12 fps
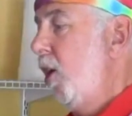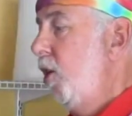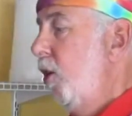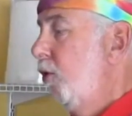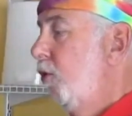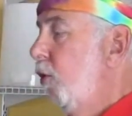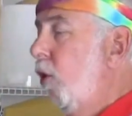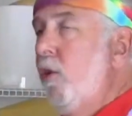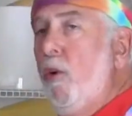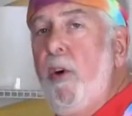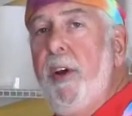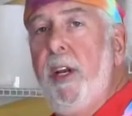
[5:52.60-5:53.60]
your
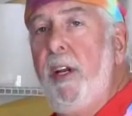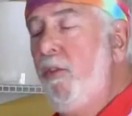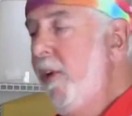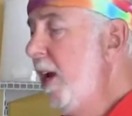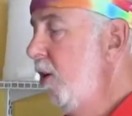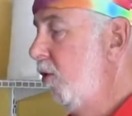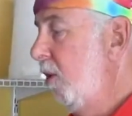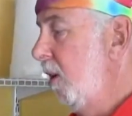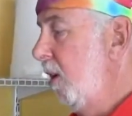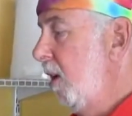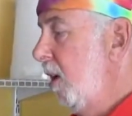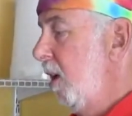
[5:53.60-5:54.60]
store
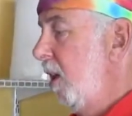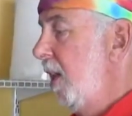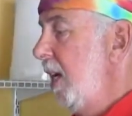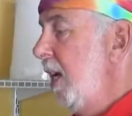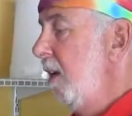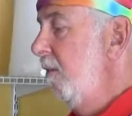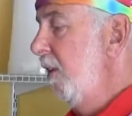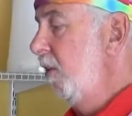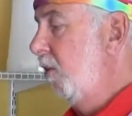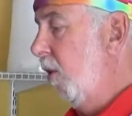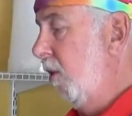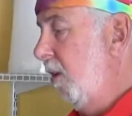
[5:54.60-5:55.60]
organization, the
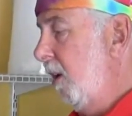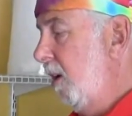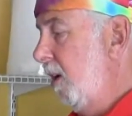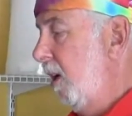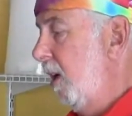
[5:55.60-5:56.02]
inventory,